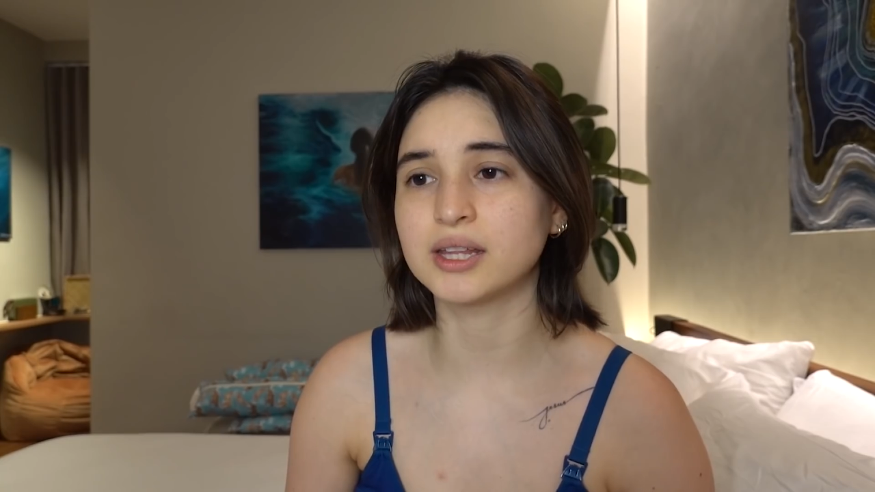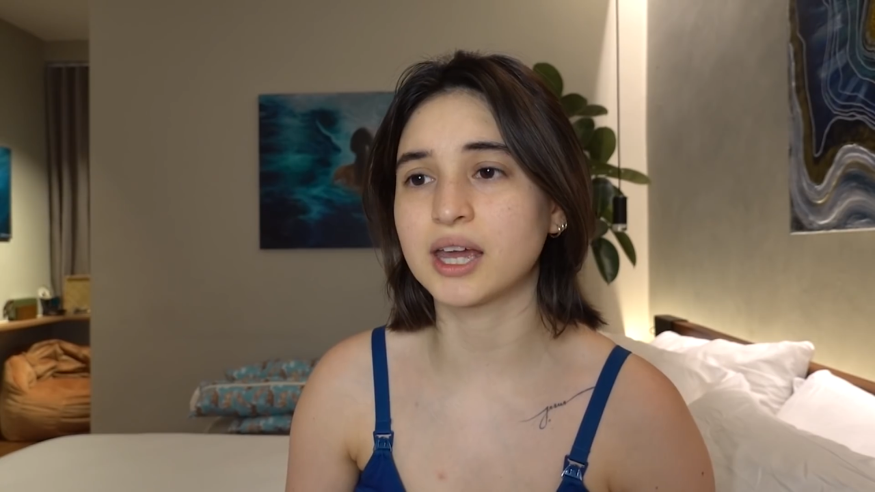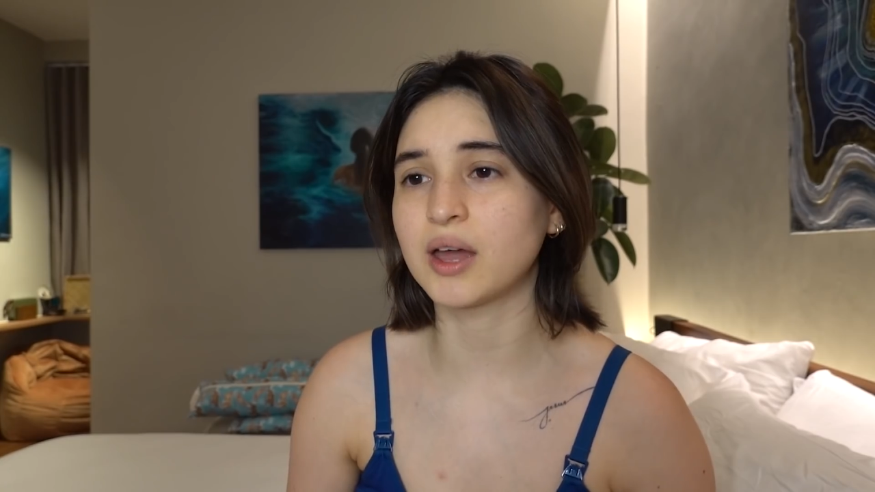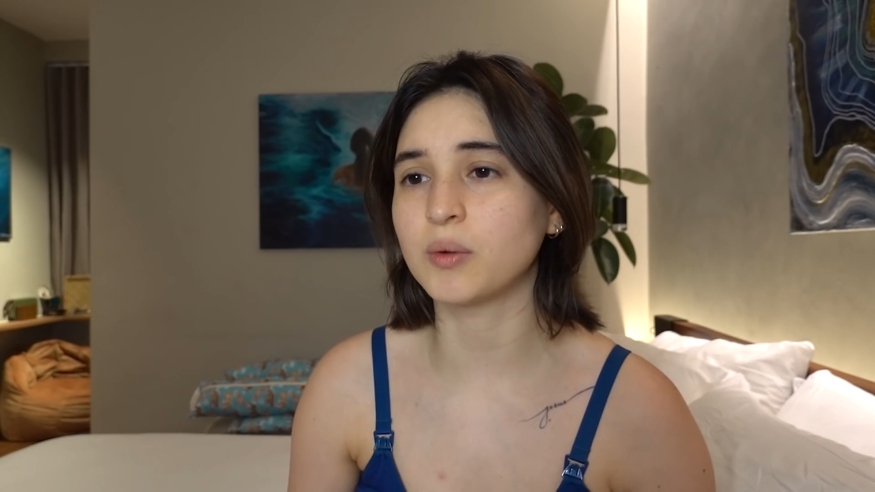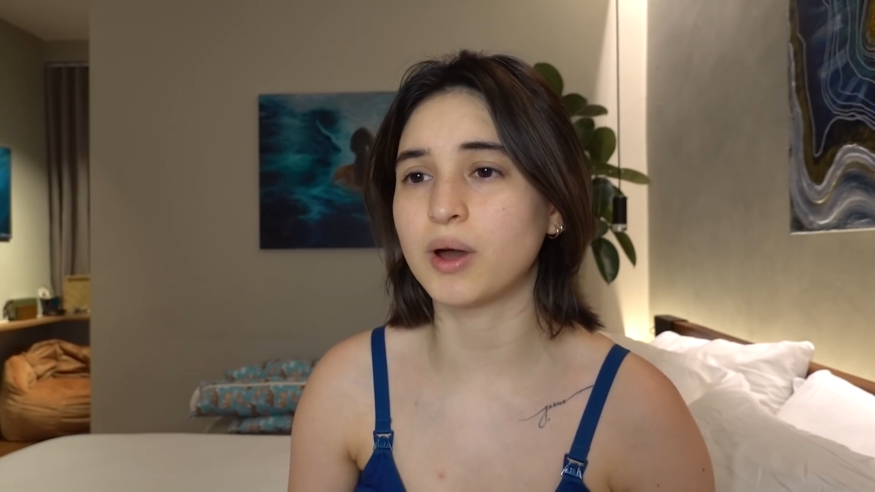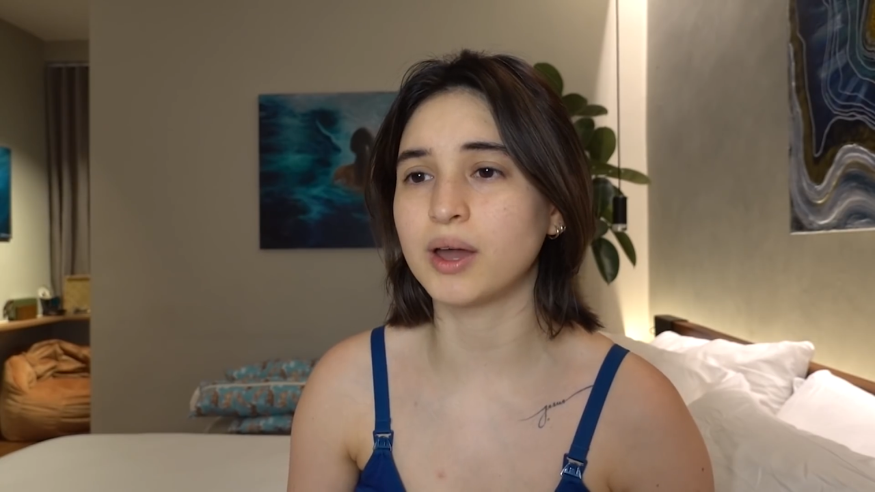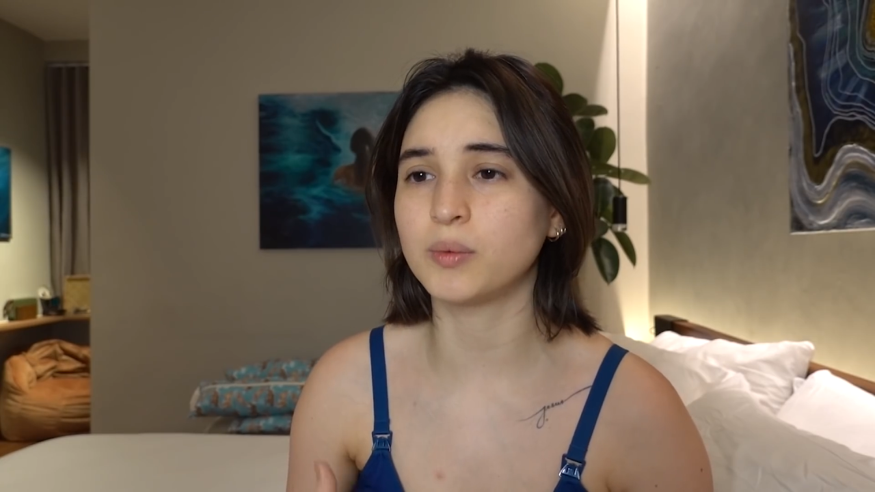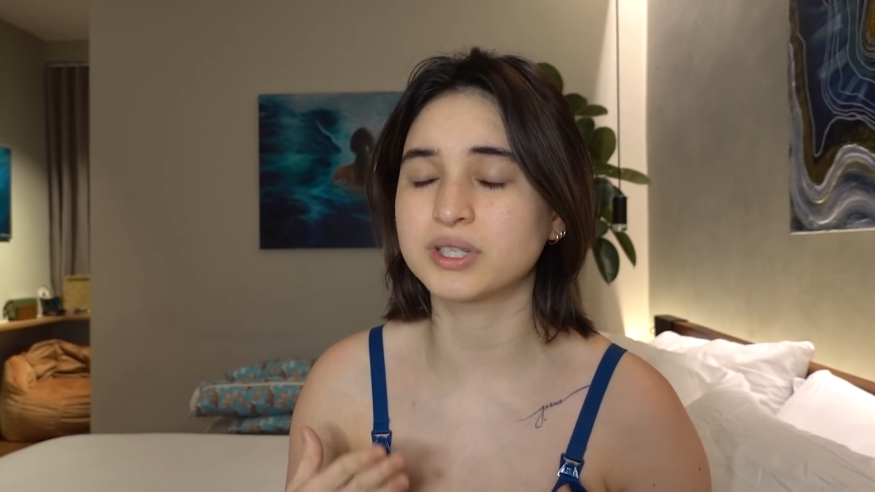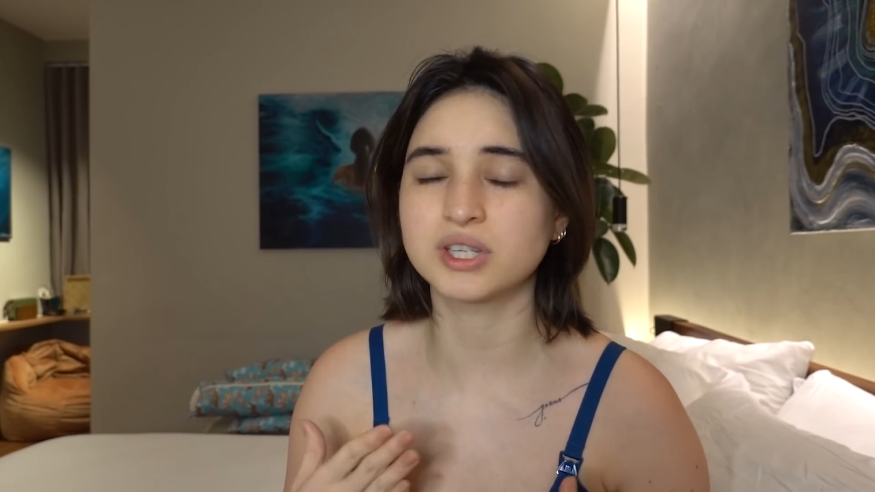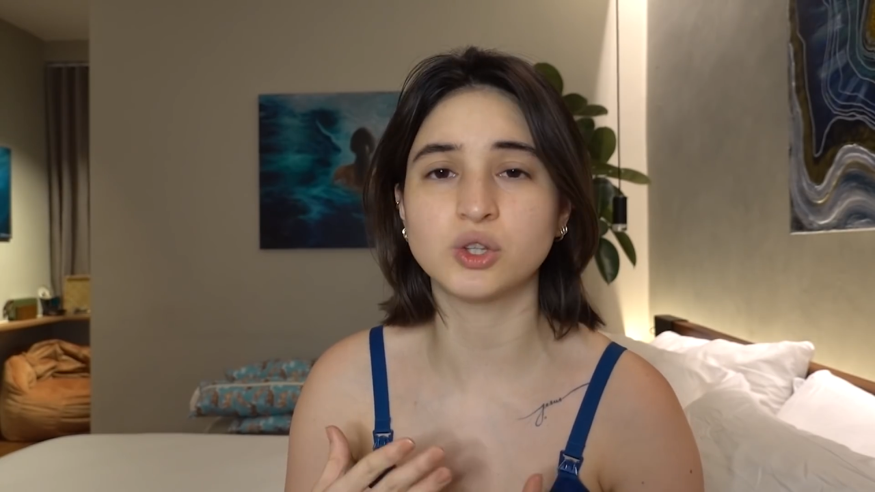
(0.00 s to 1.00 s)
like I
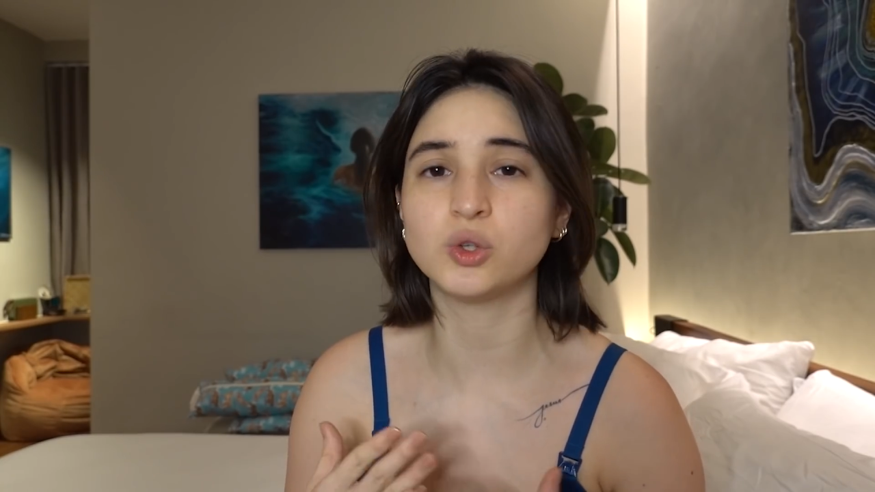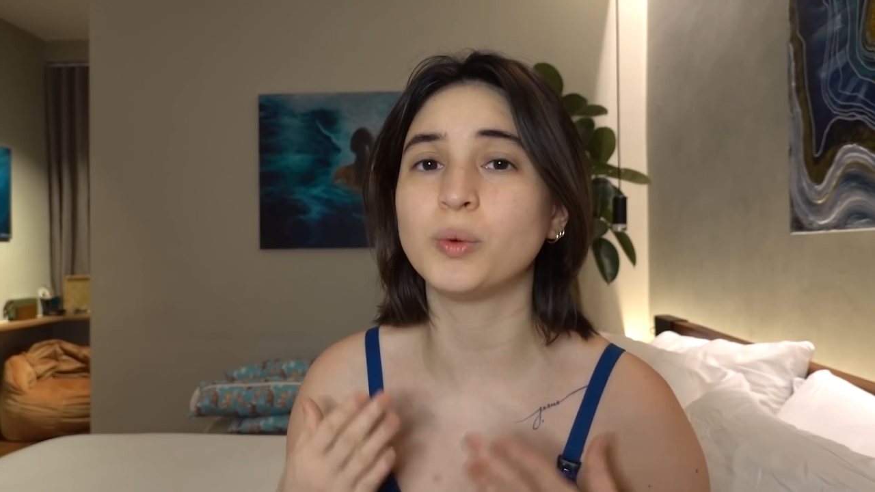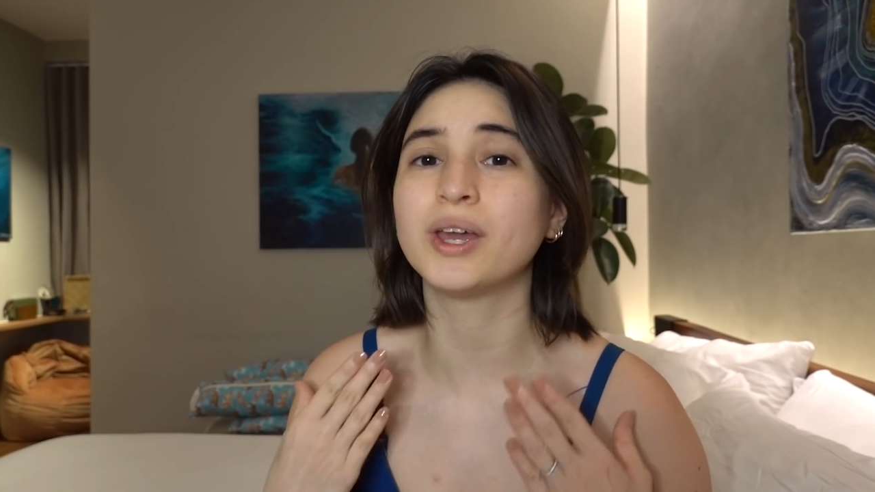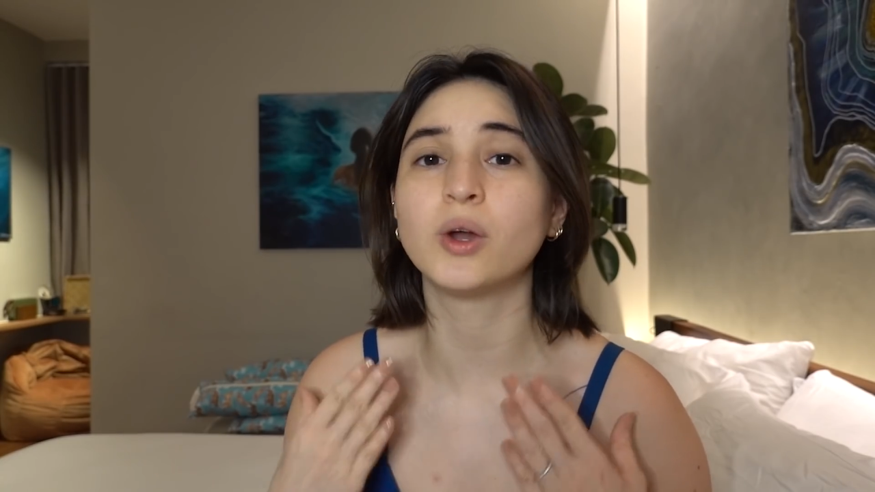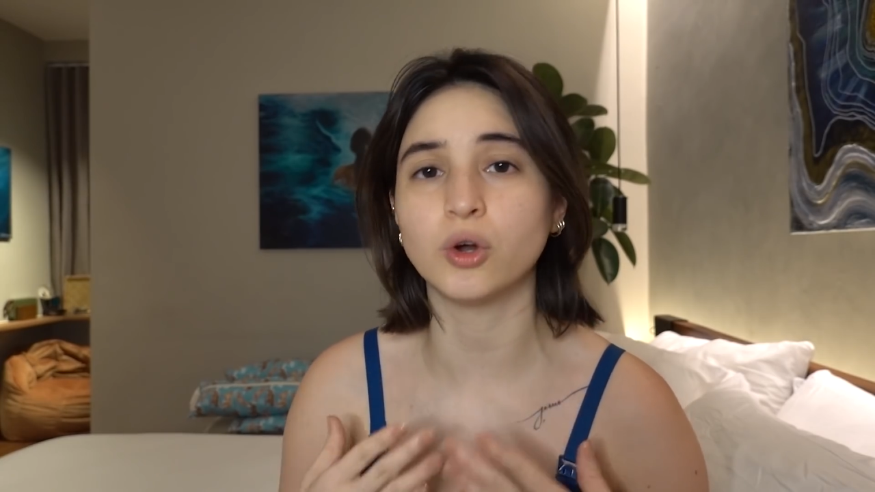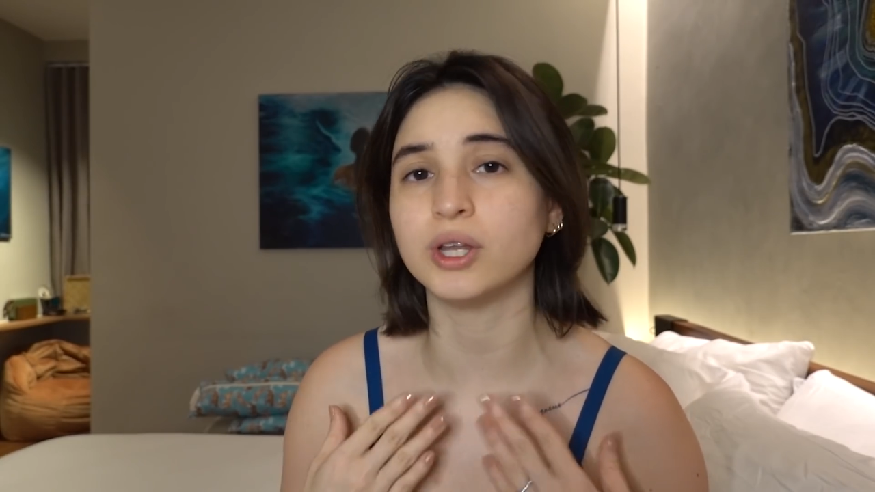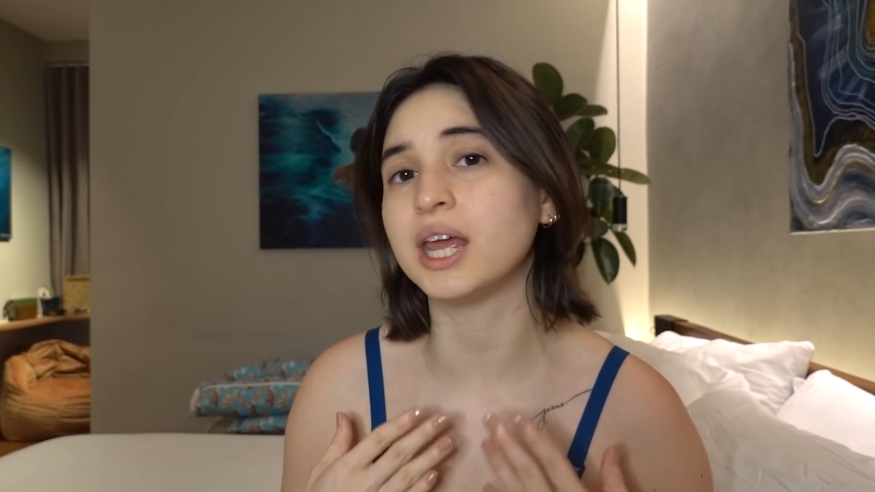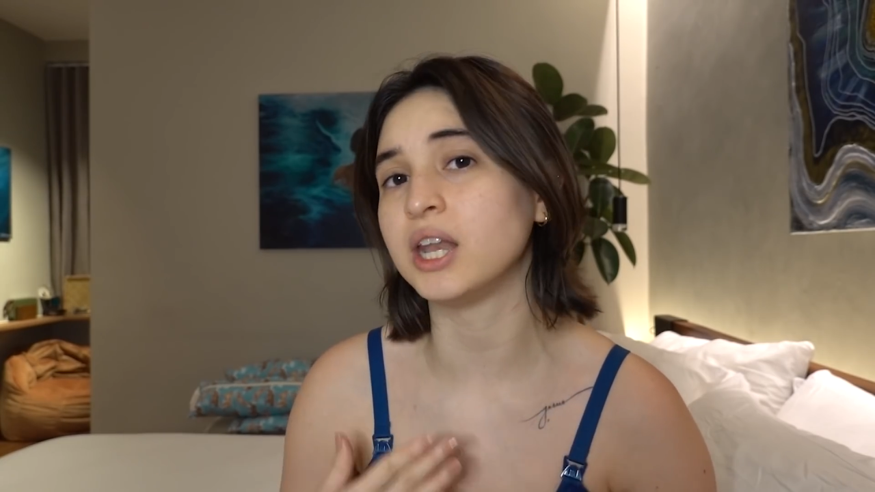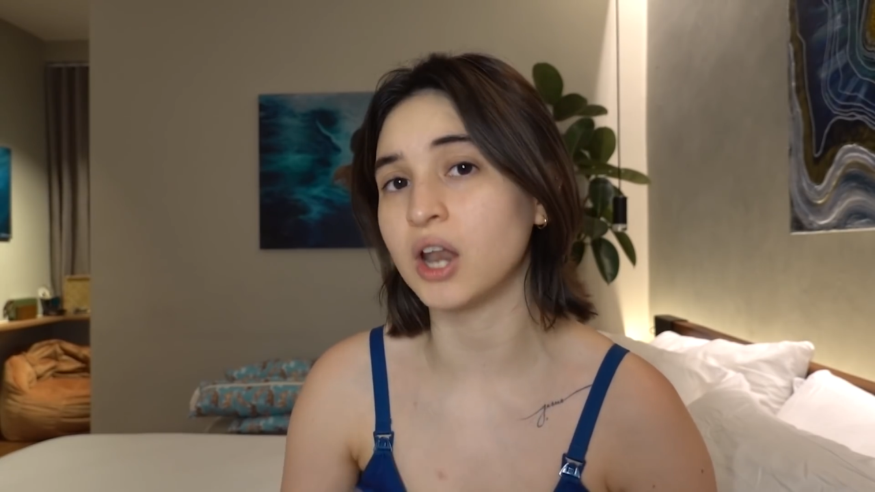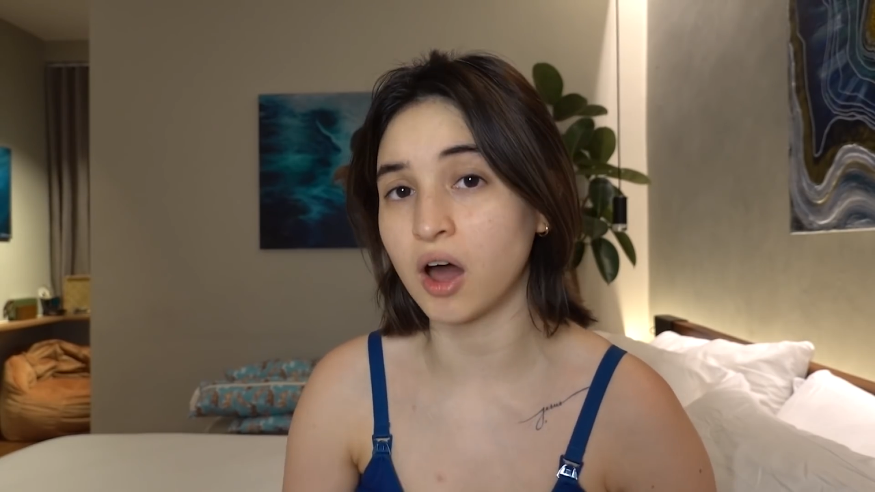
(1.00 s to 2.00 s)
wasn't doing good
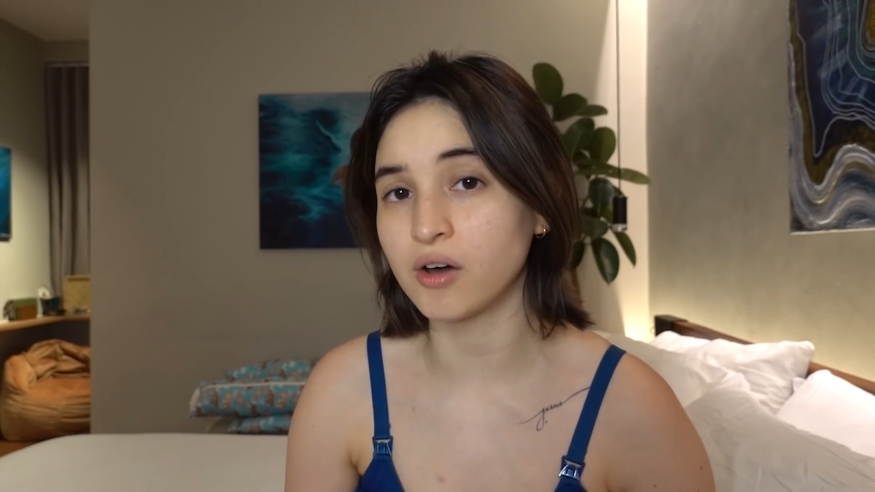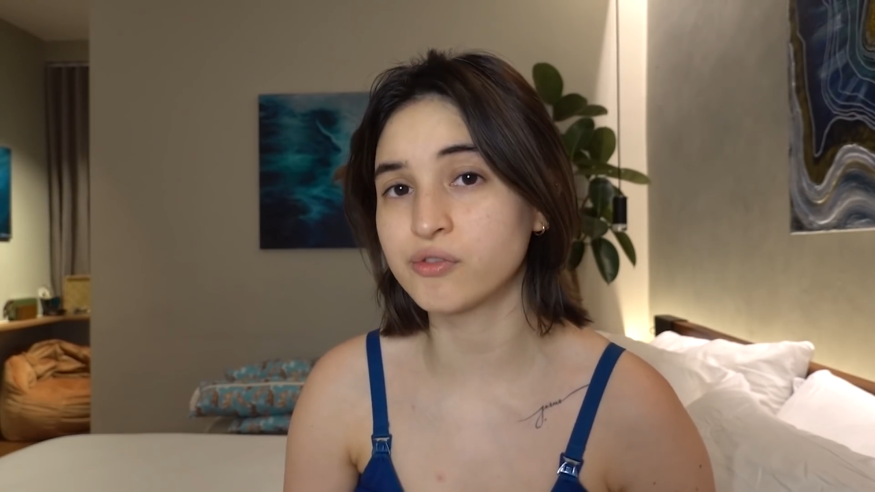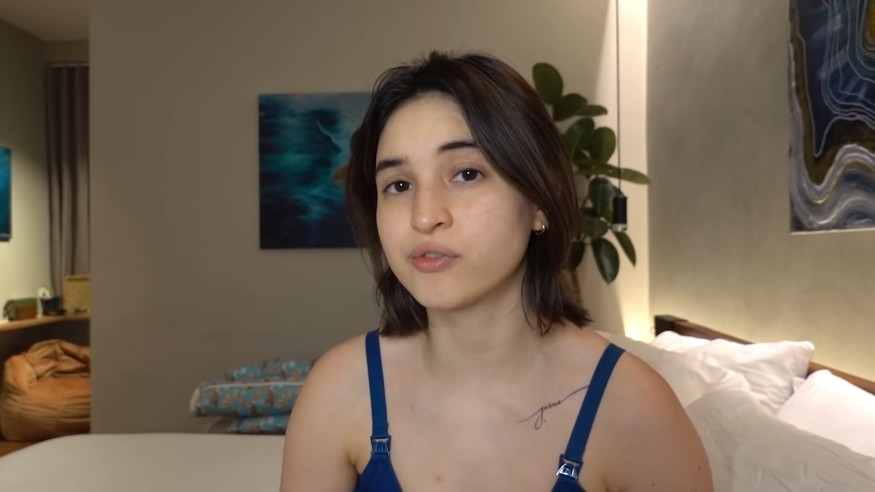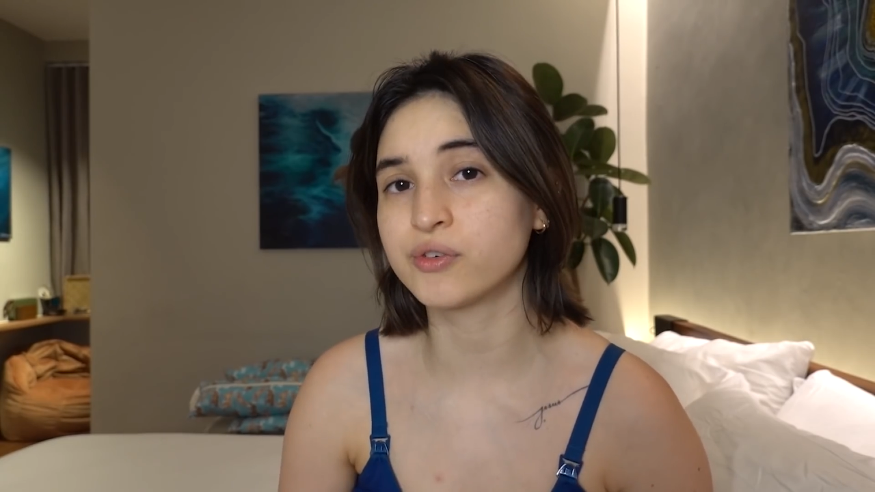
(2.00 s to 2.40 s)
enough.